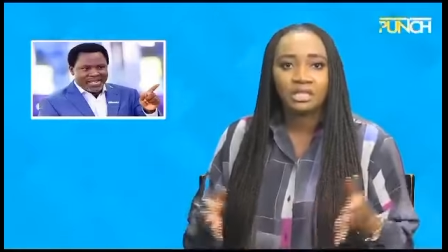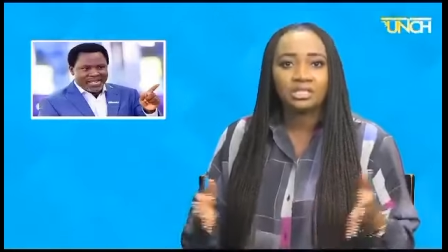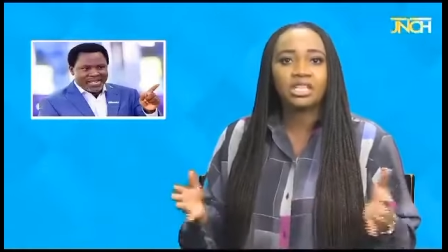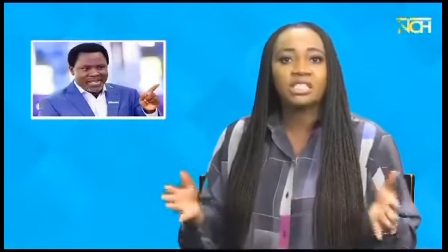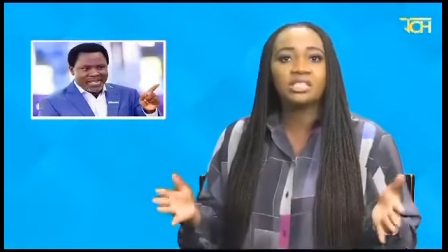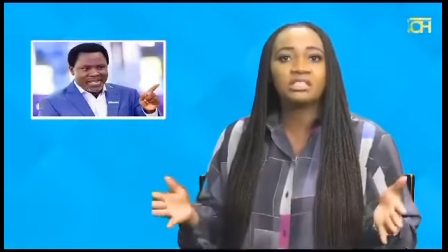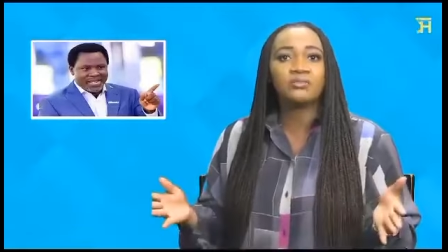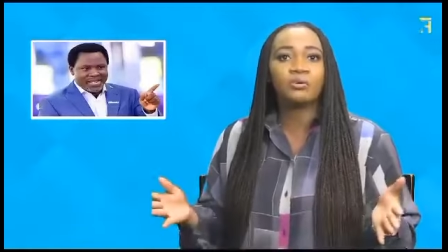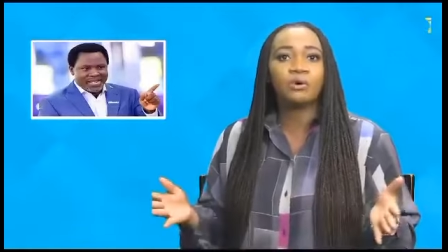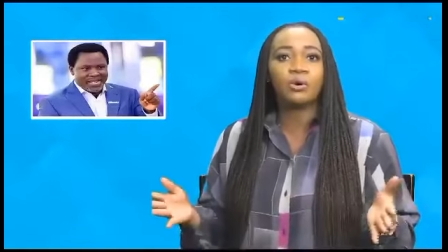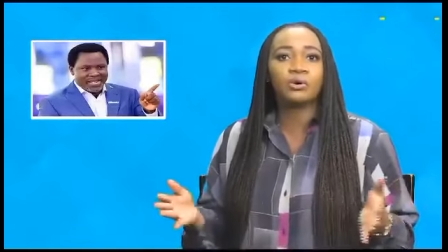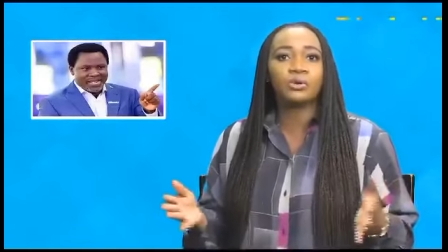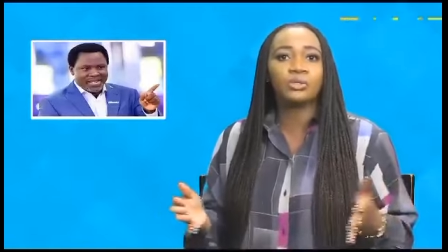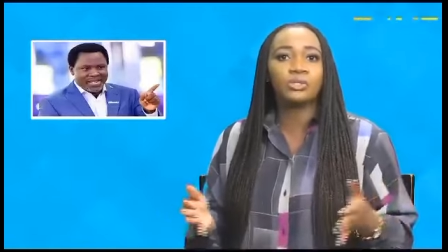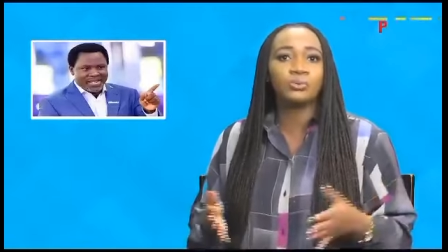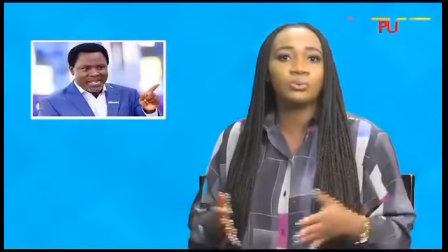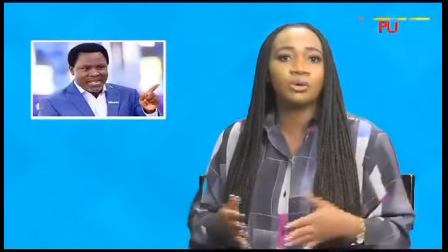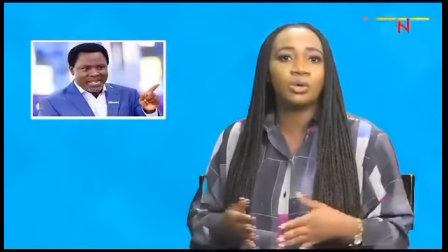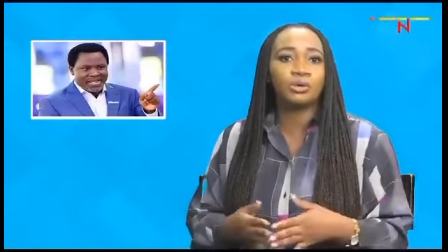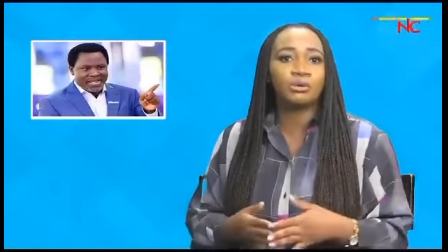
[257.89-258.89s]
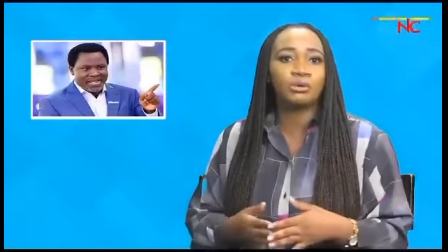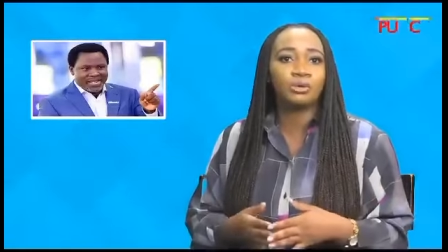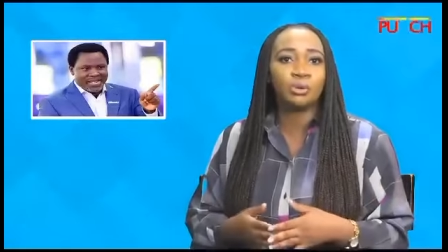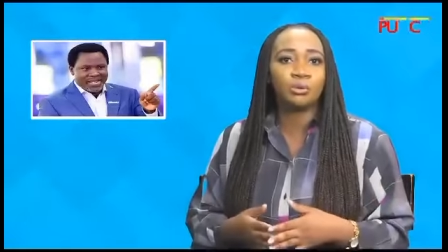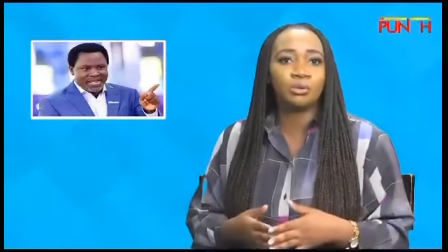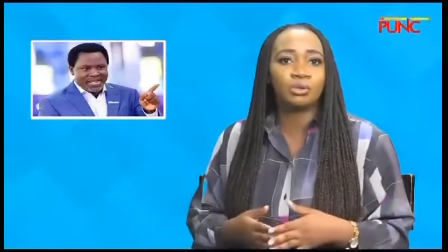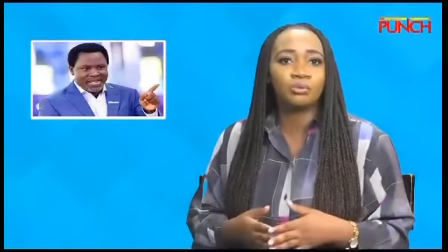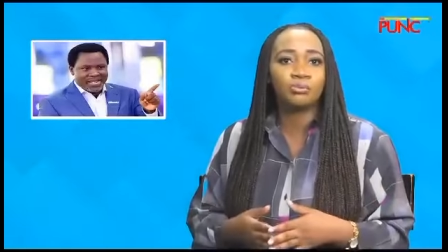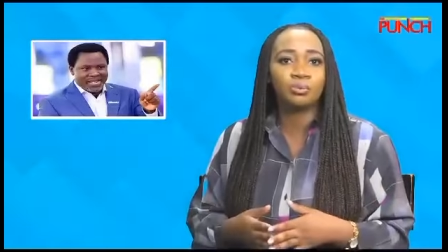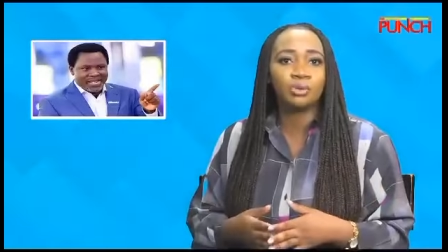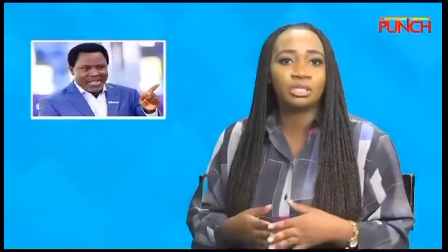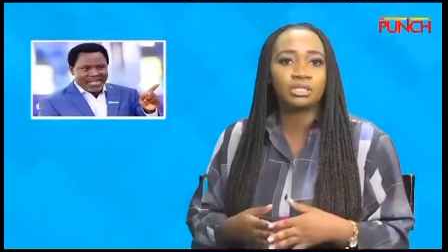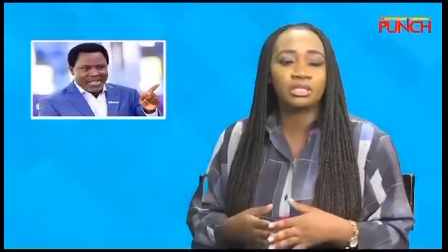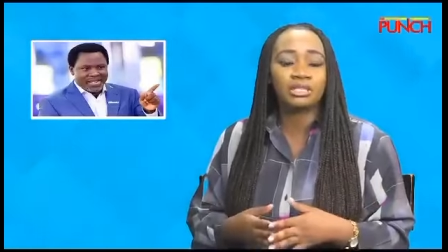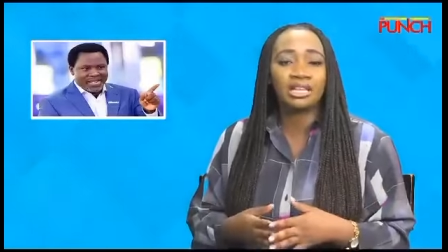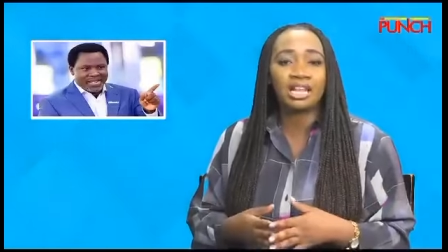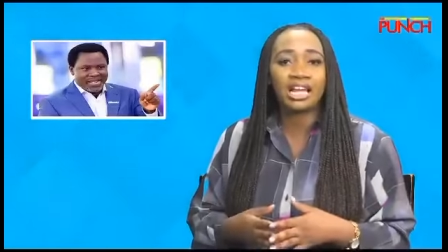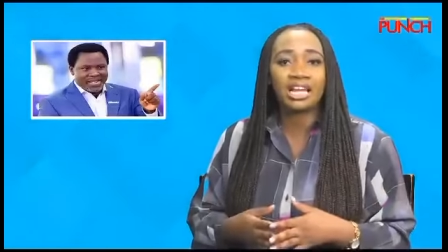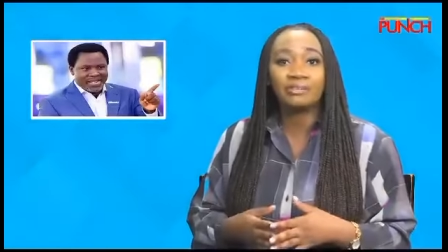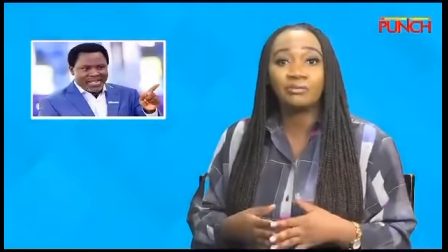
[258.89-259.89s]
This, of course, we all know was brought
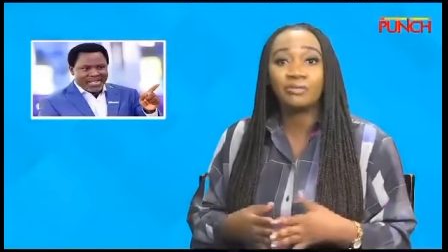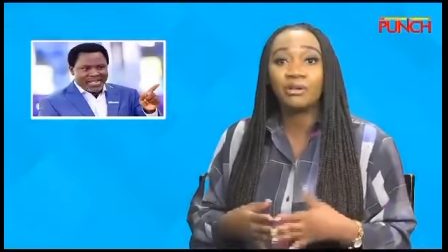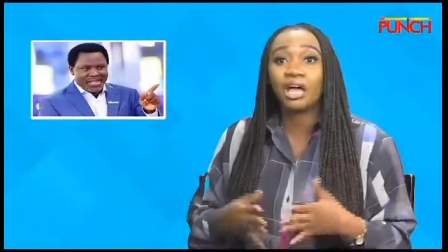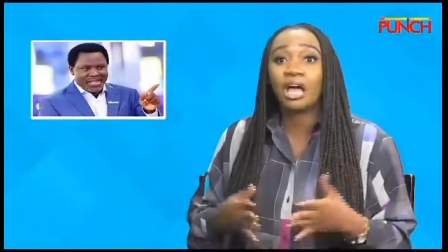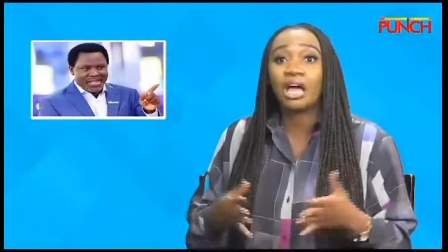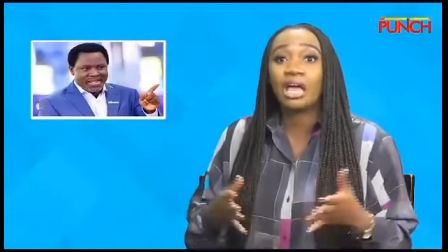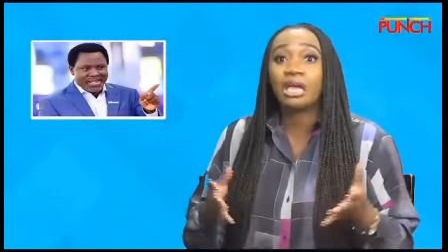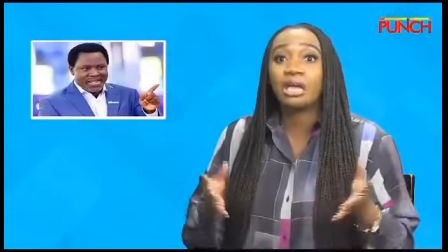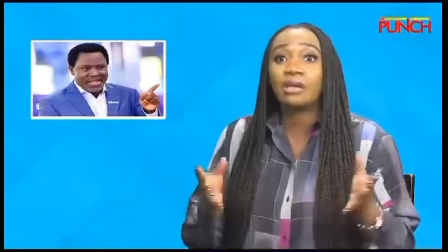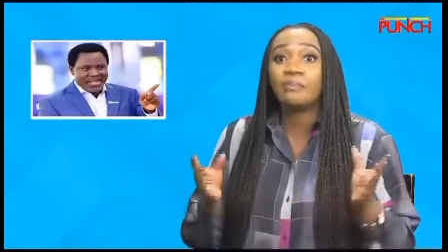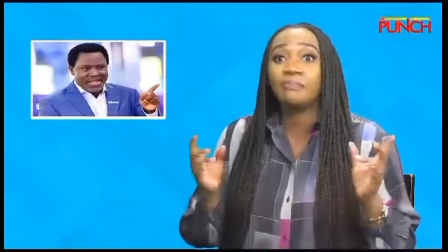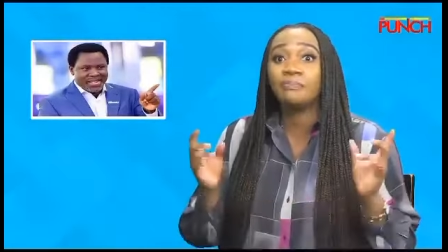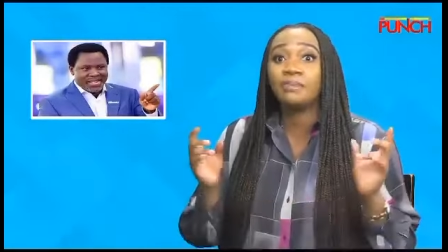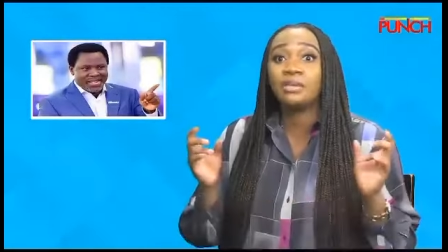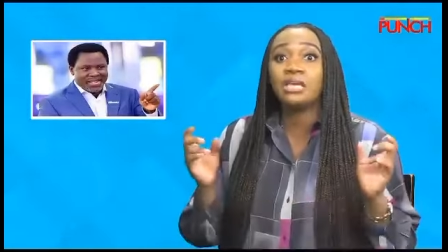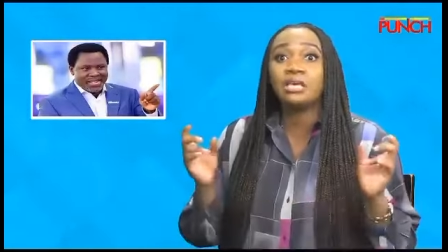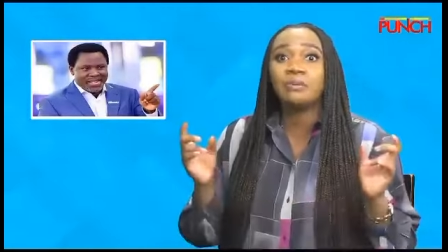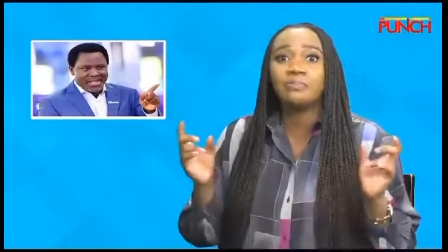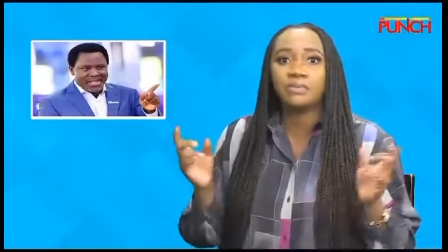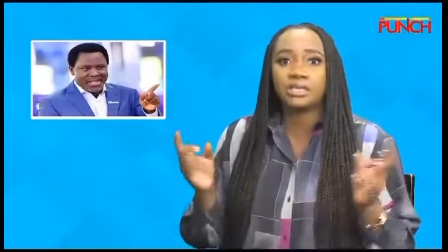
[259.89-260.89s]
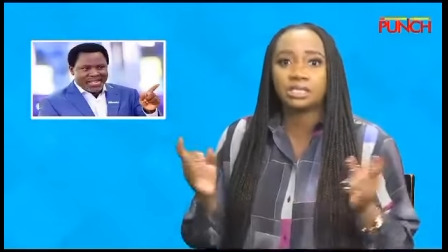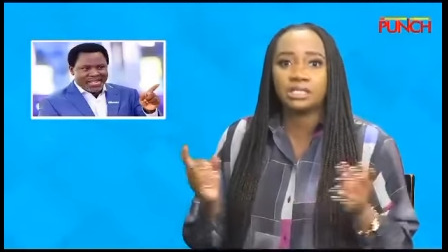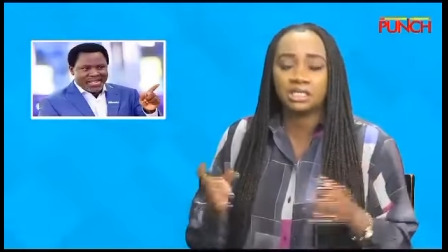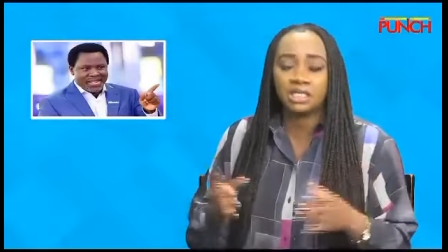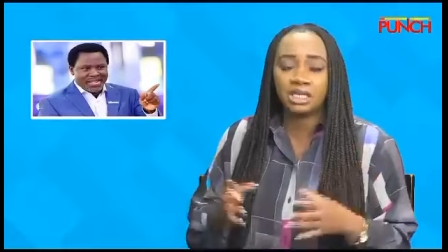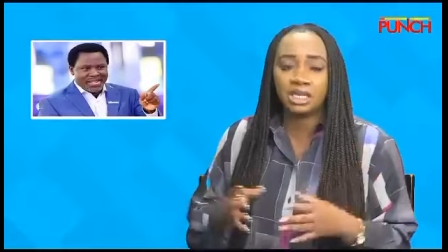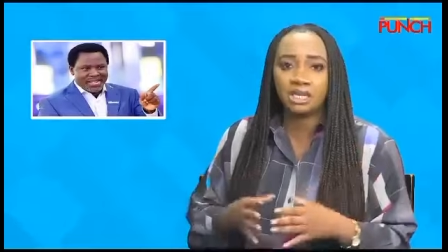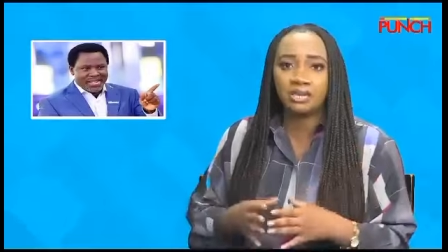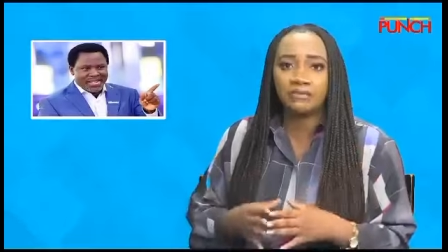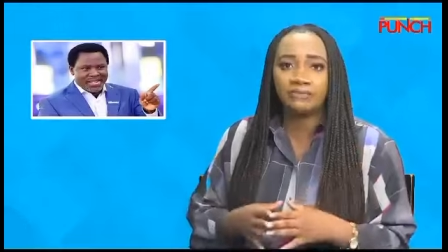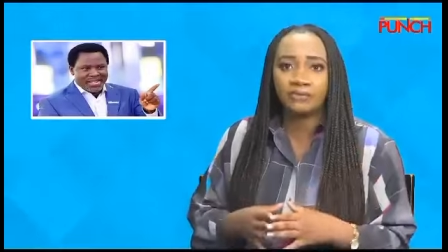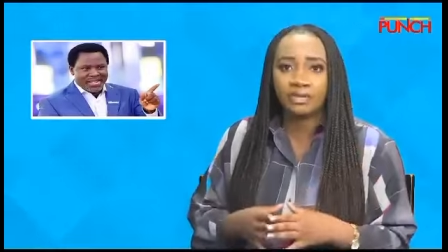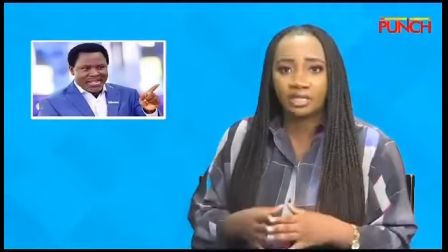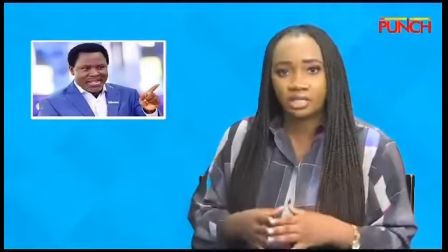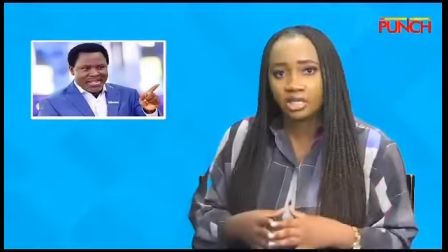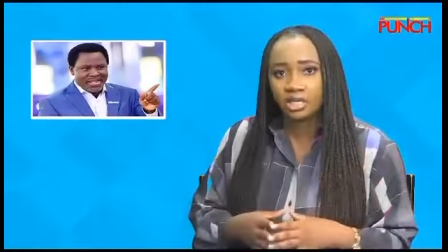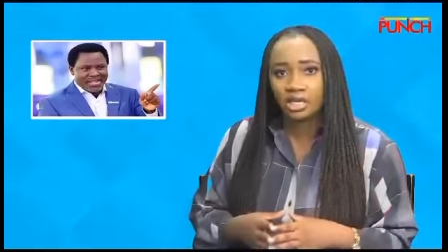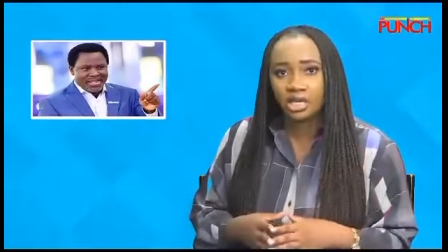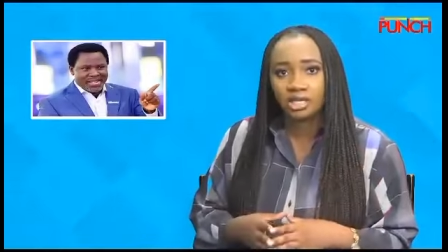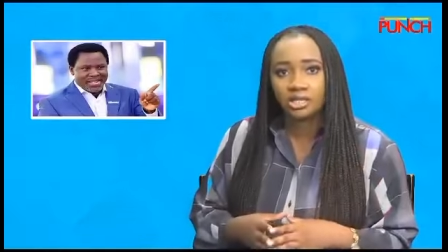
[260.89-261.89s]
to light via a BBC
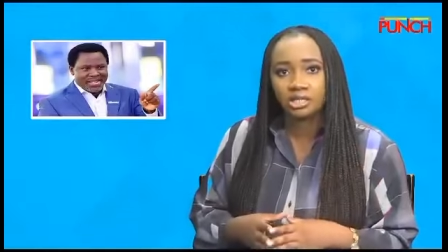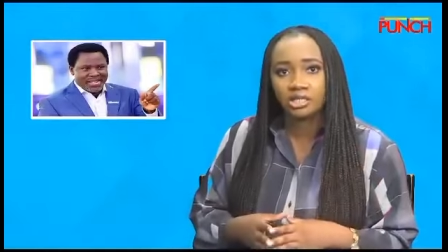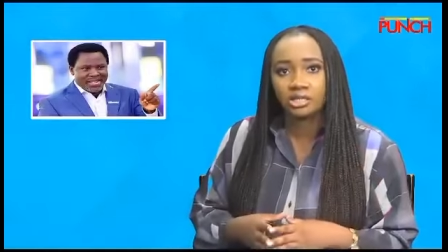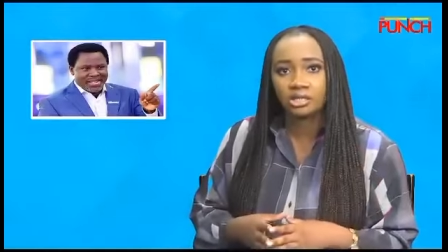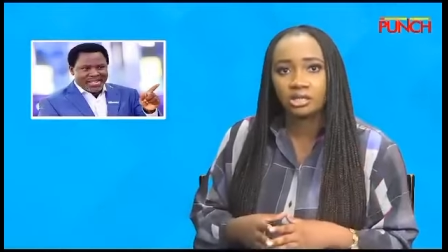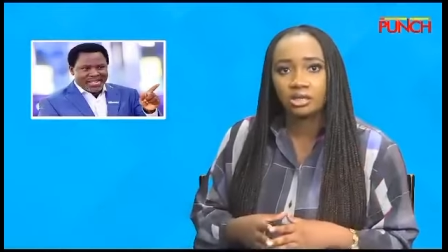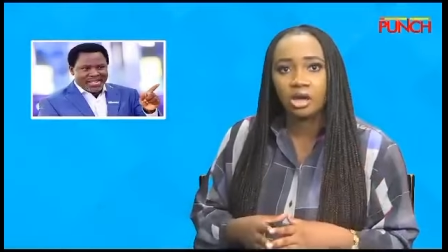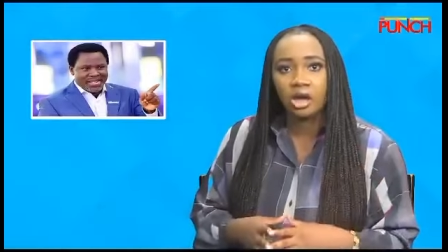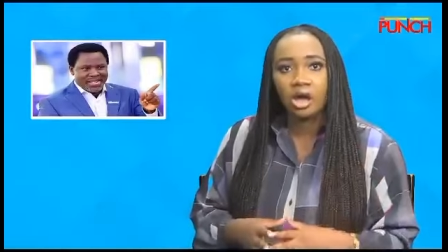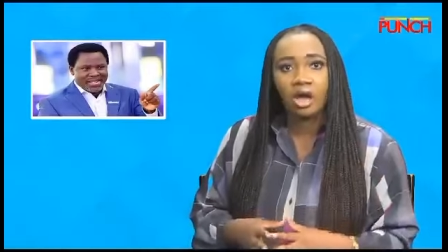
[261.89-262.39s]
investigation.